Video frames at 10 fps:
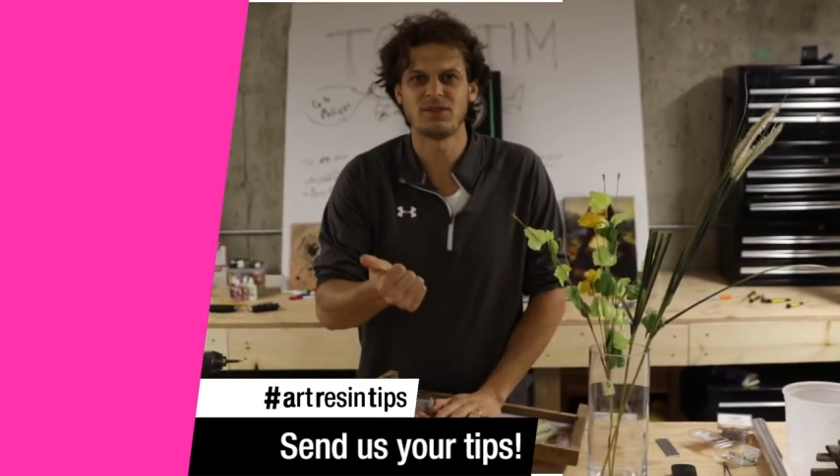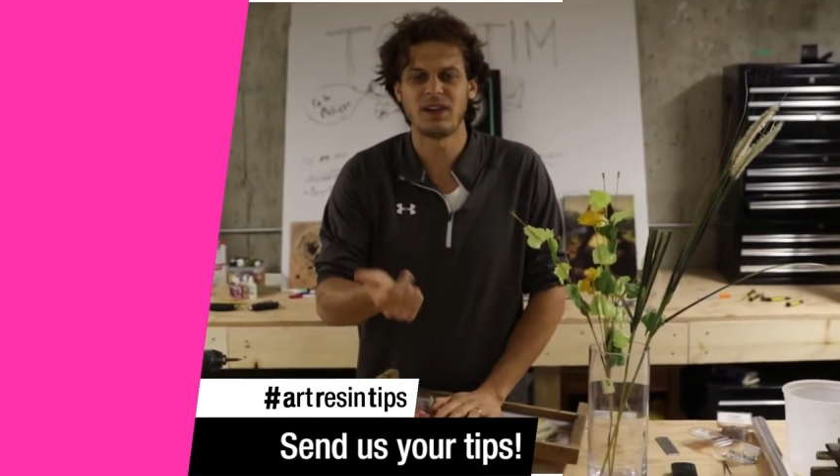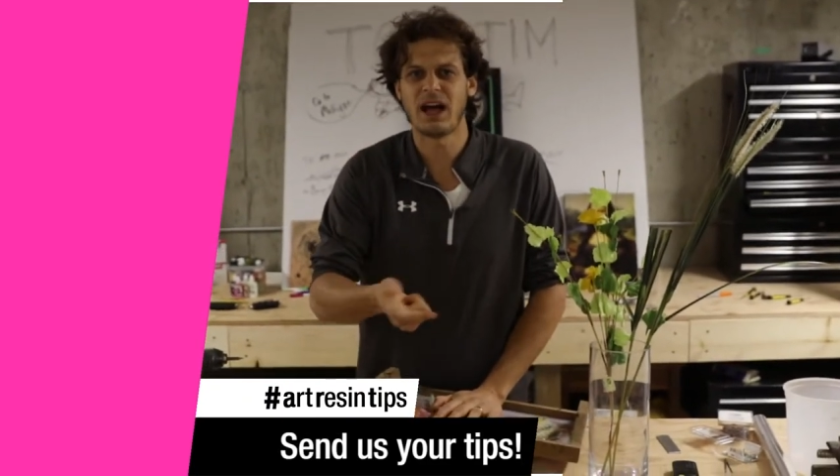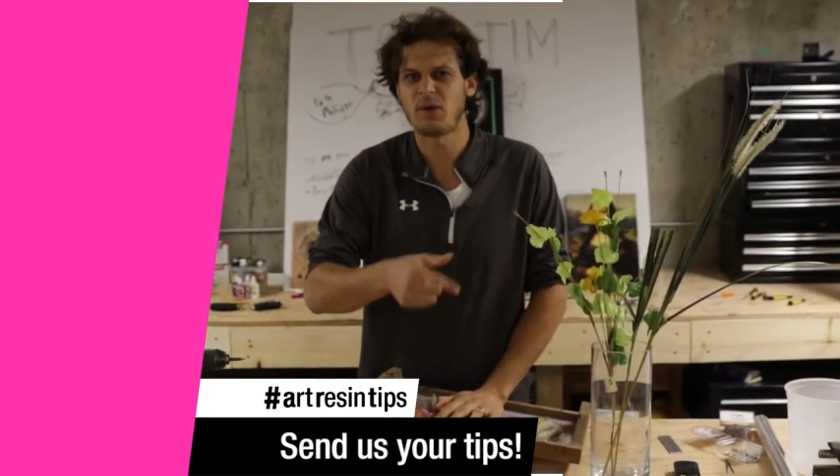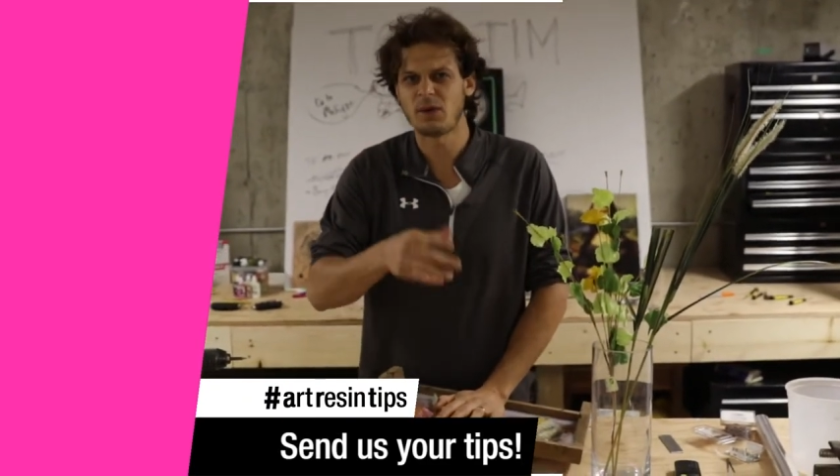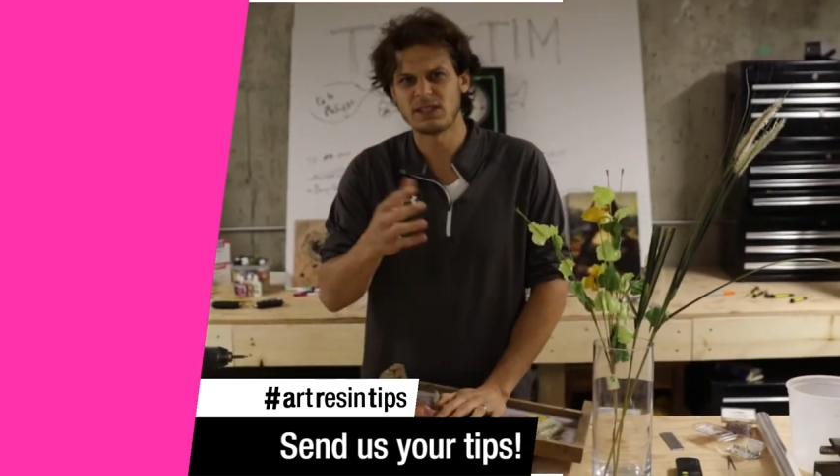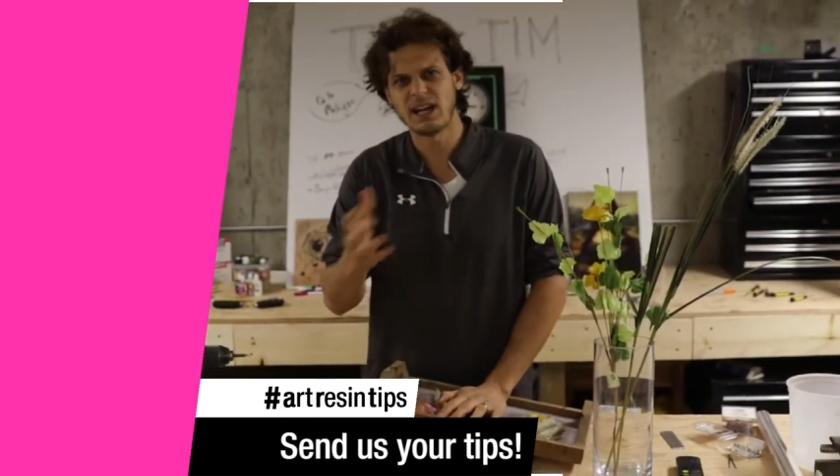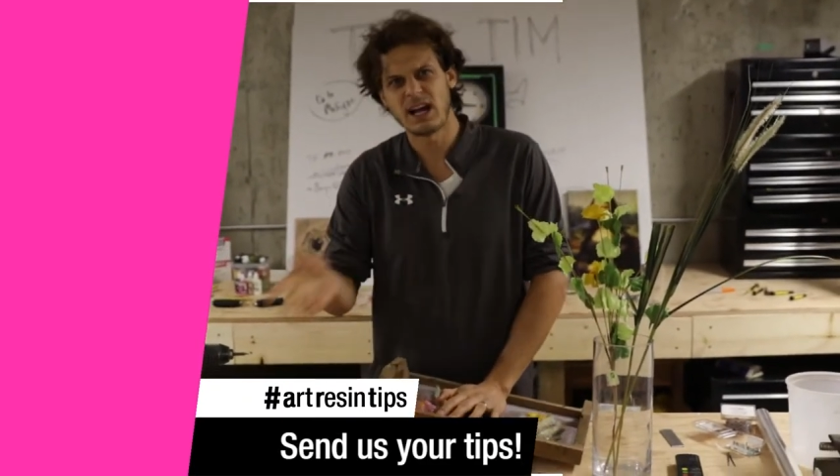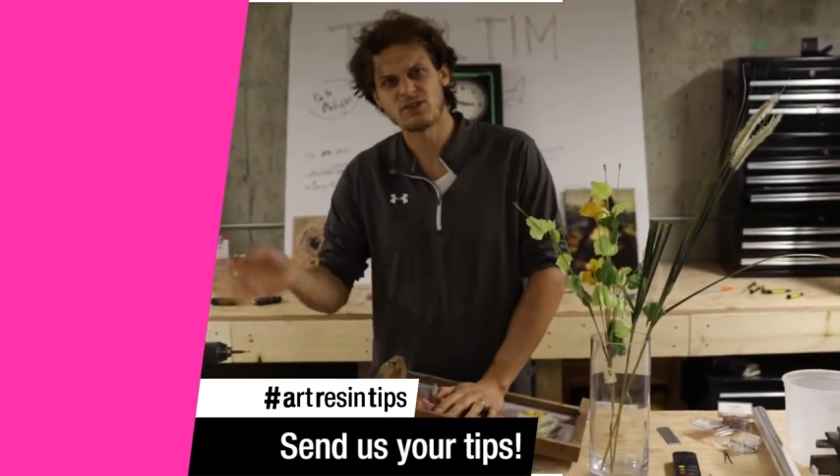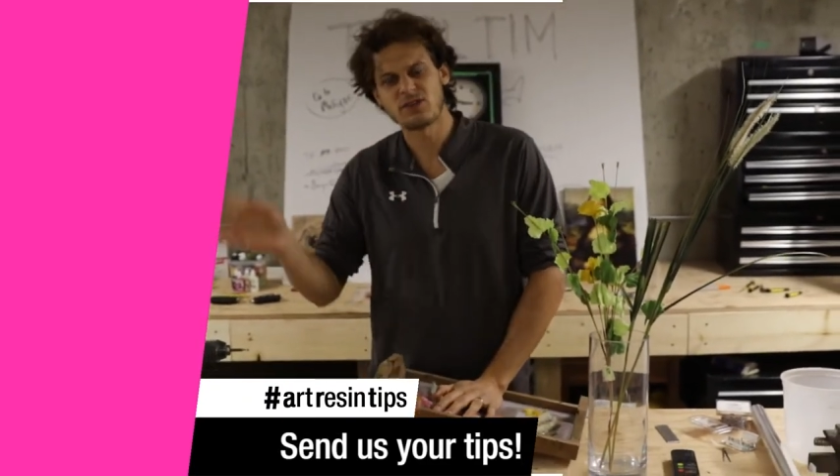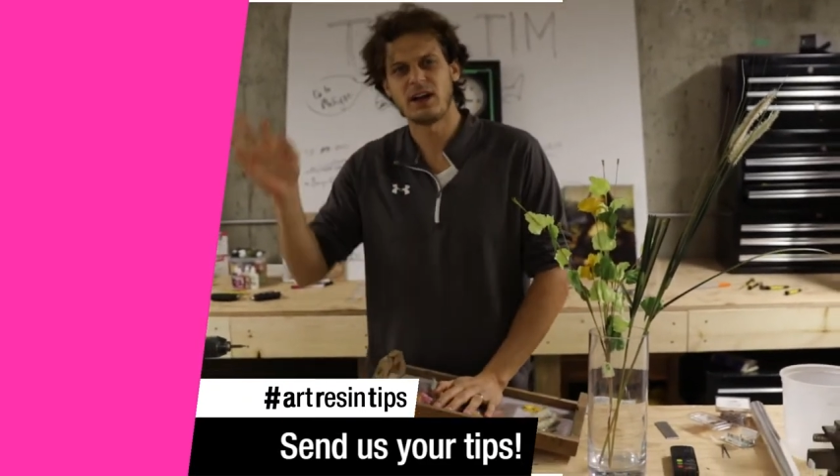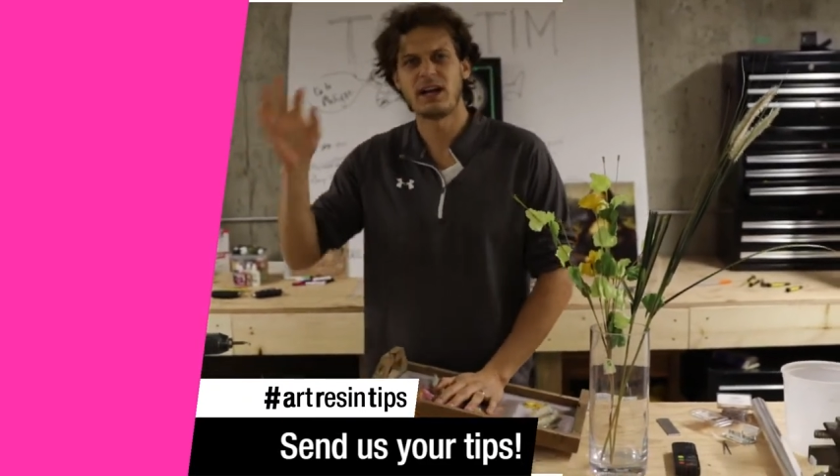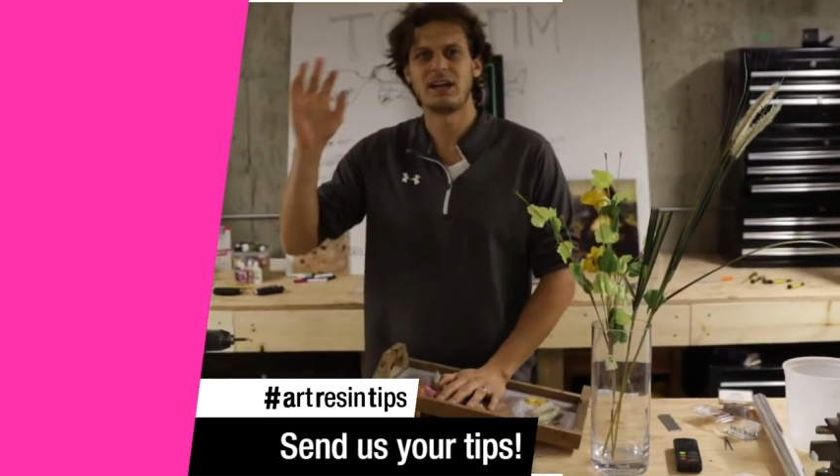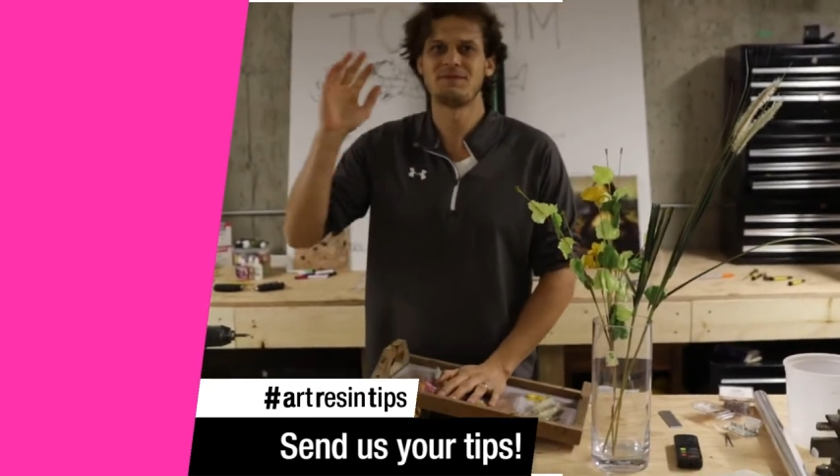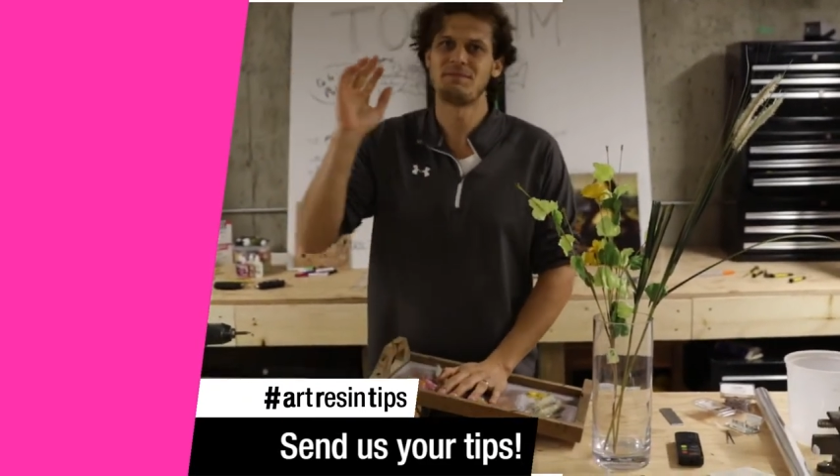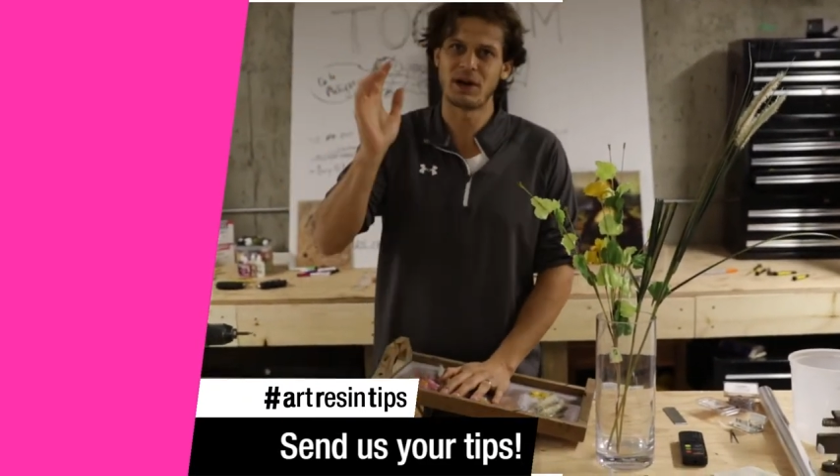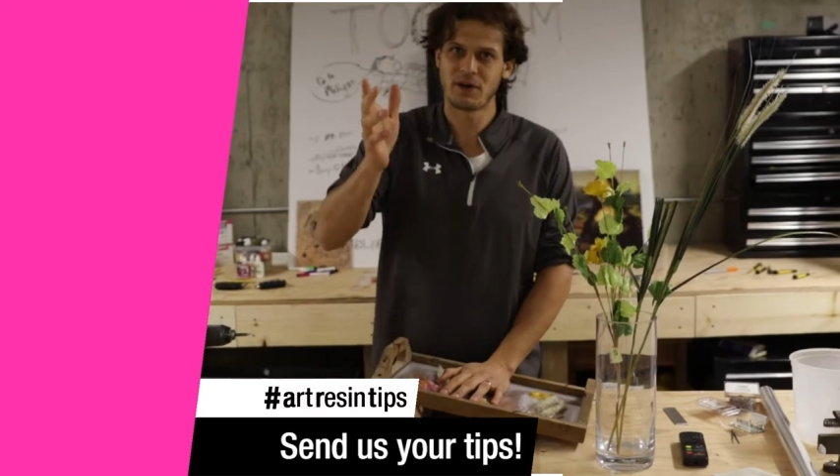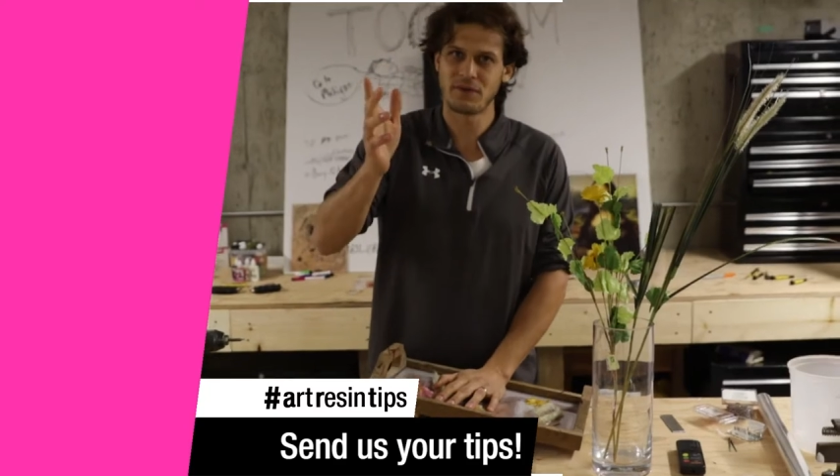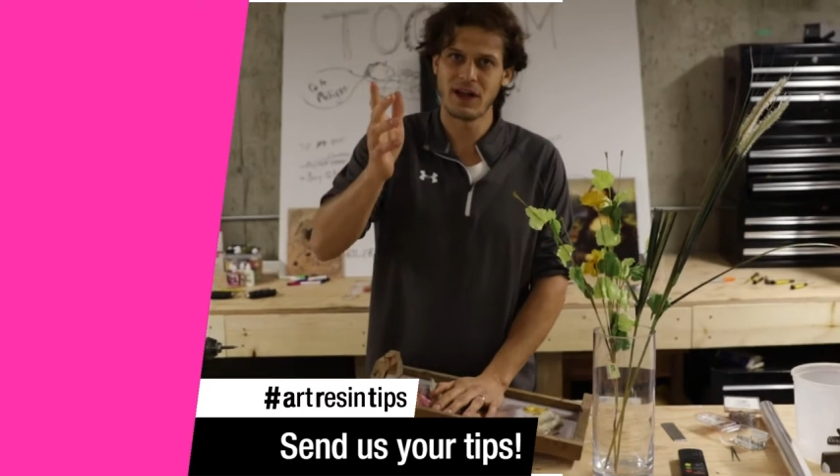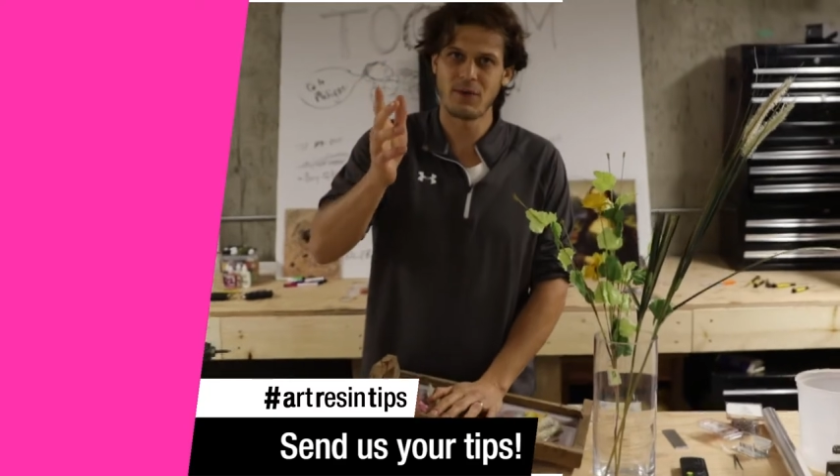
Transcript: flowers, natural items, butterfly